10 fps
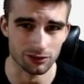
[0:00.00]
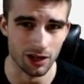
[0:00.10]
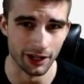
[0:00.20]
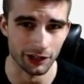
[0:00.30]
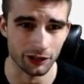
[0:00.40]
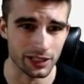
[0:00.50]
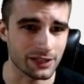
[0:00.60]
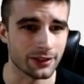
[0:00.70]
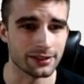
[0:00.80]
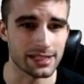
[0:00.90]
Lockett, or
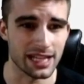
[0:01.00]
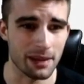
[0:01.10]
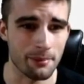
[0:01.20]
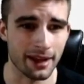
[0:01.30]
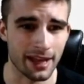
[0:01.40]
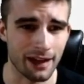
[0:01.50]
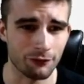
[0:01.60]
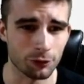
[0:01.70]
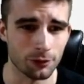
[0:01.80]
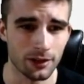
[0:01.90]
even DK
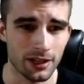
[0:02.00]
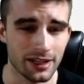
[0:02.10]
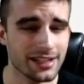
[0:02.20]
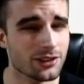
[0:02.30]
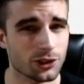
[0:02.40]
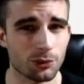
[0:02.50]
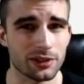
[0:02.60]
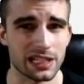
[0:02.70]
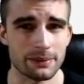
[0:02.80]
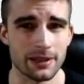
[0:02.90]
Metcalf, who he's also
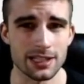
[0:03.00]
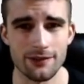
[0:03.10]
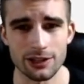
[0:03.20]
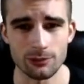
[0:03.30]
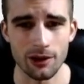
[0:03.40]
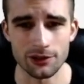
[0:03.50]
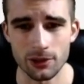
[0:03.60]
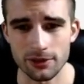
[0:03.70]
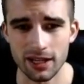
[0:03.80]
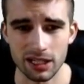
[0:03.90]
really expensive as well,
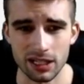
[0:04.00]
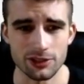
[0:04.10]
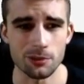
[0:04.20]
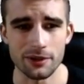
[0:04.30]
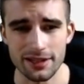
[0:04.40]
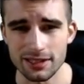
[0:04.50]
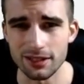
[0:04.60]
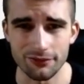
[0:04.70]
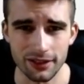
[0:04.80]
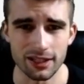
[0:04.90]
so it's not going to be super easy
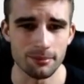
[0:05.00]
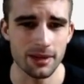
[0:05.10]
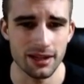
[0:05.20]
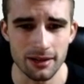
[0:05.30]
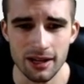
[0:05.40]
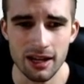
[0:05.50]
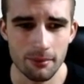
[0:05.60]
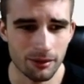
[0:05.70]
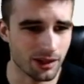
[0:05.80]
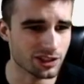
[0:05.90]
to fit him in.
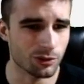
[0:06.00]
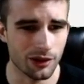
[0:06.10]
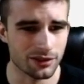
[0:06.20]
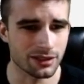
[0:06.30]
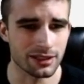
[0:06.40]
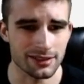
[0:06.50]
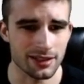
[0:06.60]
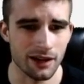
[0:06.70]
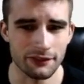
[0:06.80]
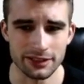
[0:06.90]
But Russell Wilson, he's
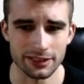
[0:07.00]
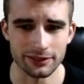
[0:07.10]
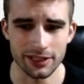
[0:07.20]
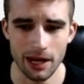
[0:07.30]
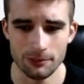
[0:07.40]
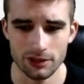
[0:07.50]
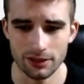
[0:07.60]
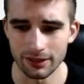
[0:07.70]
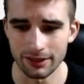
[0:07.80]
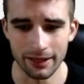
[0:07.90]
obviously an elite option,
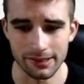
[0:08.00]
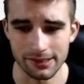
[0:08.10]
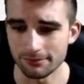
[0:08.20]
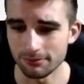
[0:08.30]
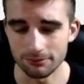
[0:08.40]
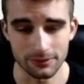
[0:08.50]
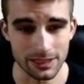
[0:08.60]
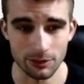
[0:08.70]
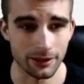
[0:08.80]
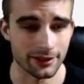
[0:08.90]
and
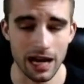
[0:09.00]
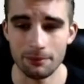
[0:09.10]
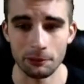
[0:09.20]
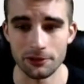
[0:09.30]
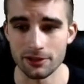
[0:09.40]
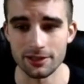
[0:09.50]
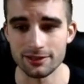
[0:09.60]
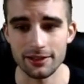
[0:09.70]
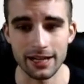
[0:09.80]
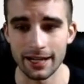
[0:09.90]
he's one of the top priorities on the
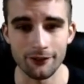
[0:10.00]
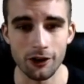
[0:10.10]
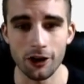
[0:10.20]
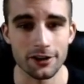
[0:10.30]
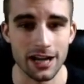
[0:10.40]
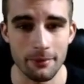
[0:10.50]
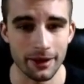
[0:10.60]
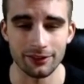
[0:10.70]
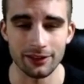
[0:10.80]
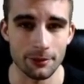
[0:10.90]
slate. I'd have a hard time
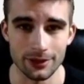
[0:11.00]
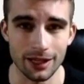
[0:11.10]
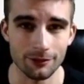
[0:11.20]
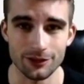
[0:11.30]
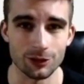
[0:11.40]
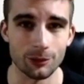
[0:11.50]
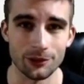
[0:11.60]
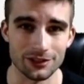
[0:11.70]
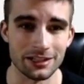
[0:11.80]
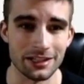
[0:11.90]
making lineups without Russell
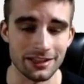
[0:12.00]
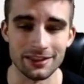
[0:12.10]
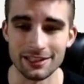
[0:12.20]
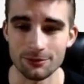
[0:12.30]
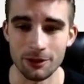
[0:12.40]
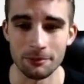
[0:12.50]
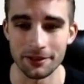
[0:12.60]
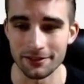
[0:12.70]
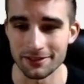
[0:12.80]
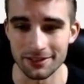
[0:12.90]
Wilson in this one
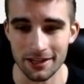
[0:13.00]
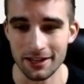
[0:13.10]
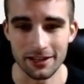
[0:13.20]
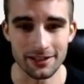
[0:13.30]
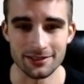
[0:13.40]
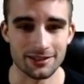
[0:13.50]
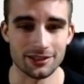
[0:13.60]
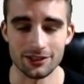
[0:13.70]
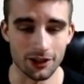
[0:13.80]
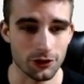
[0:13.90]
because he's just
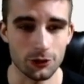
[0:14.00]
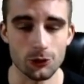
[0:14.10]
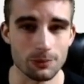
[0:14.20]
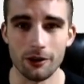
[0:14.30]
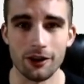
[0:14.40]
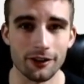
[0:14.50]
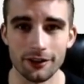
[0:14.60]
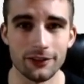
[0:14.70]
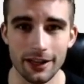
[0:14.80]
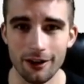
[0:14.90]
such a huge part
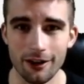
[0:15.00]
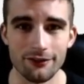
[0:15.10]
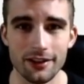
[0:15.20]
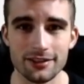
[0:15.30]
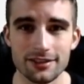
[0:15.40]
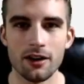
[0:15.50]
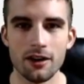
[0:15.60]
of that offense.